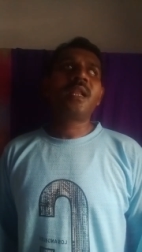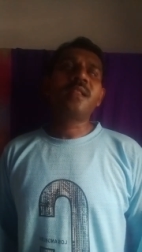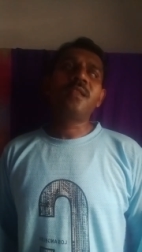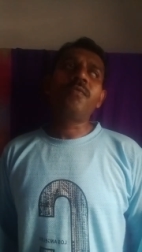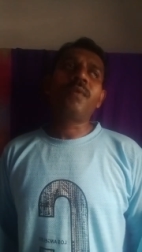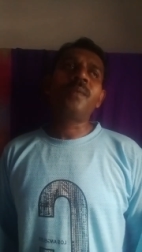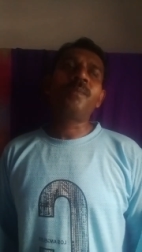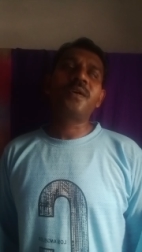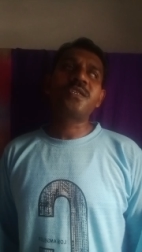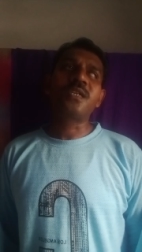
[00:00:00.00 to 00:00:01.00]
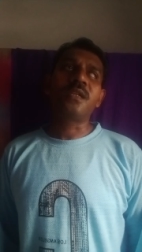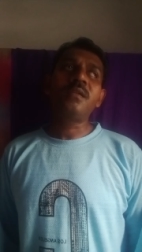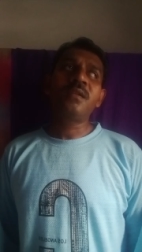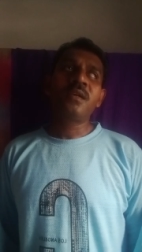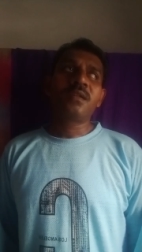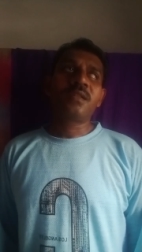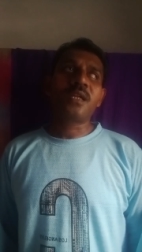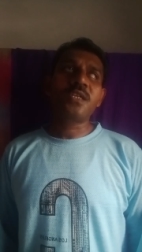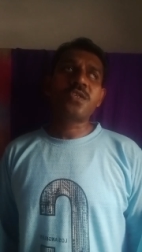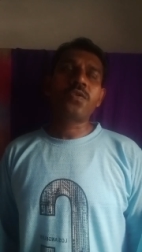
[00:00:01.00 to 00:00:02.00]
the one person, that
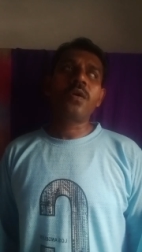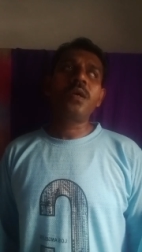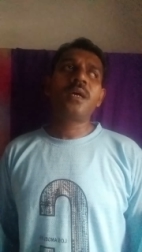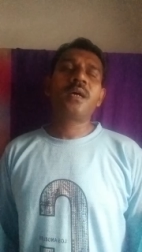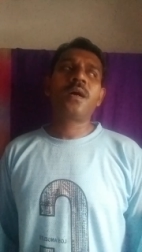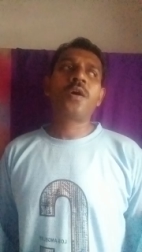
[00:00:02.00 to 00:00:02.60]
is called